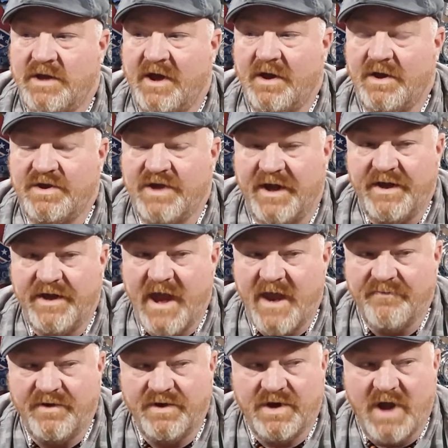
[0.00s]
They
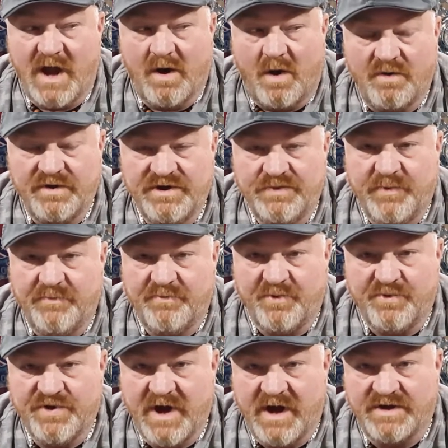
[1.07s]
haven't got all these people
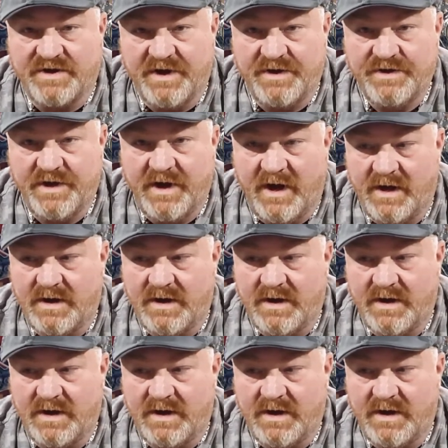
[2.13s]
checked in yet?